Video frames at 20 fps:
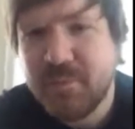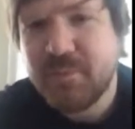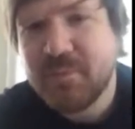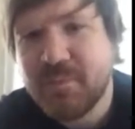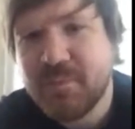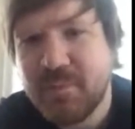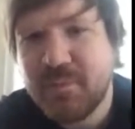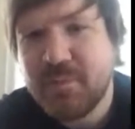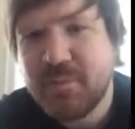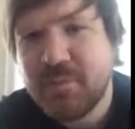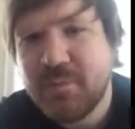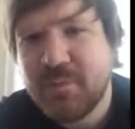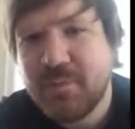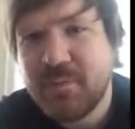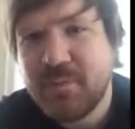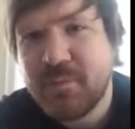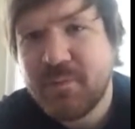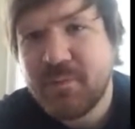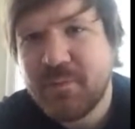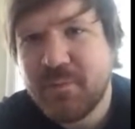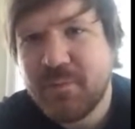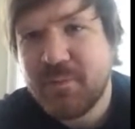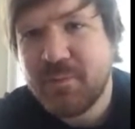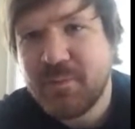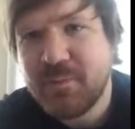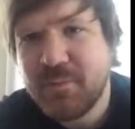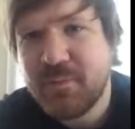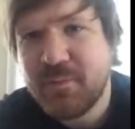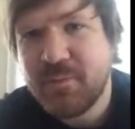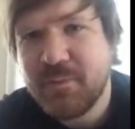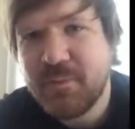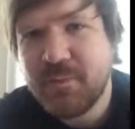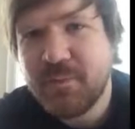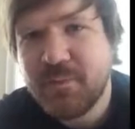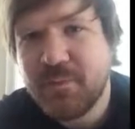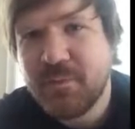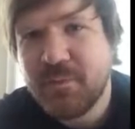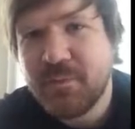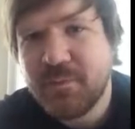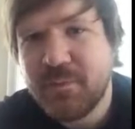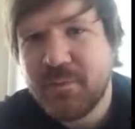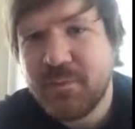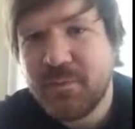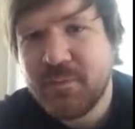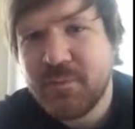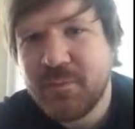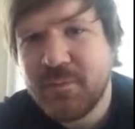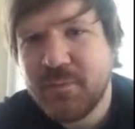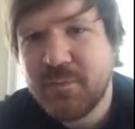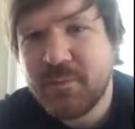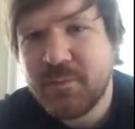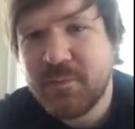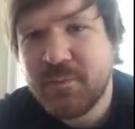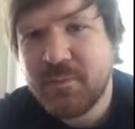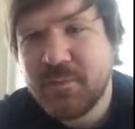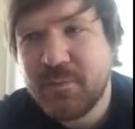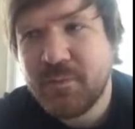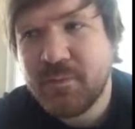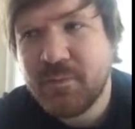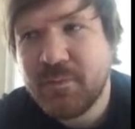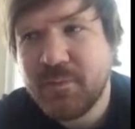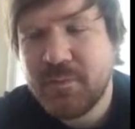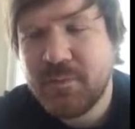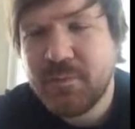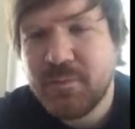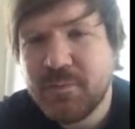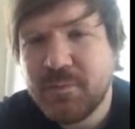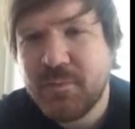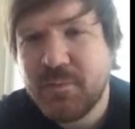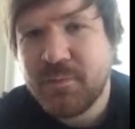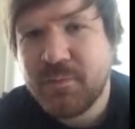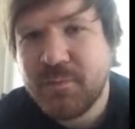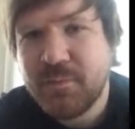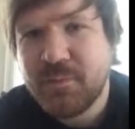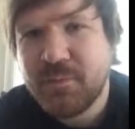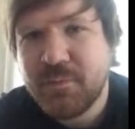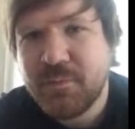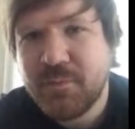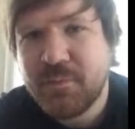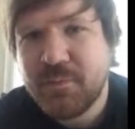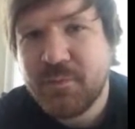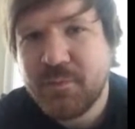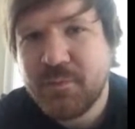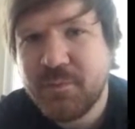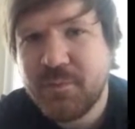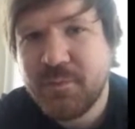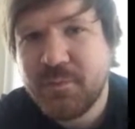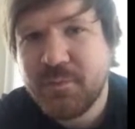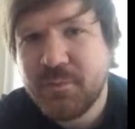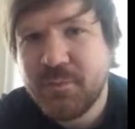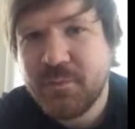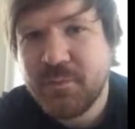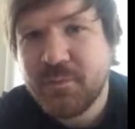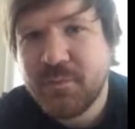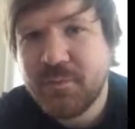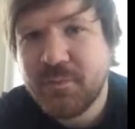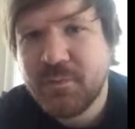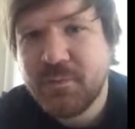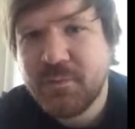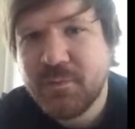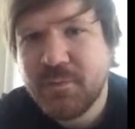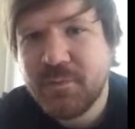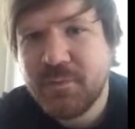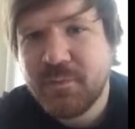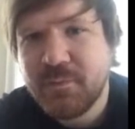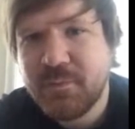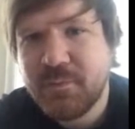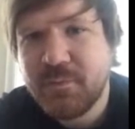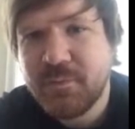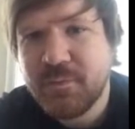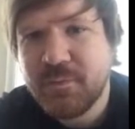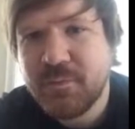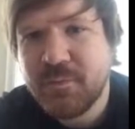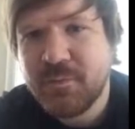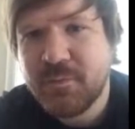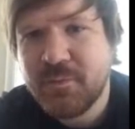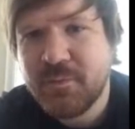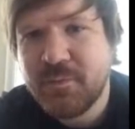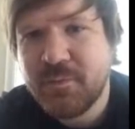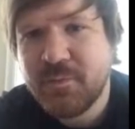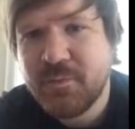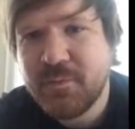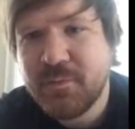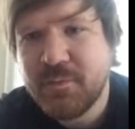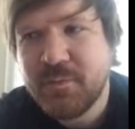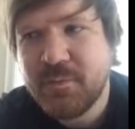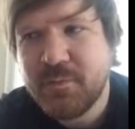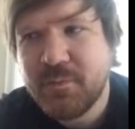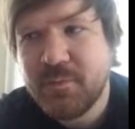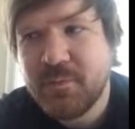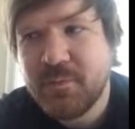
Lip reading: (silent)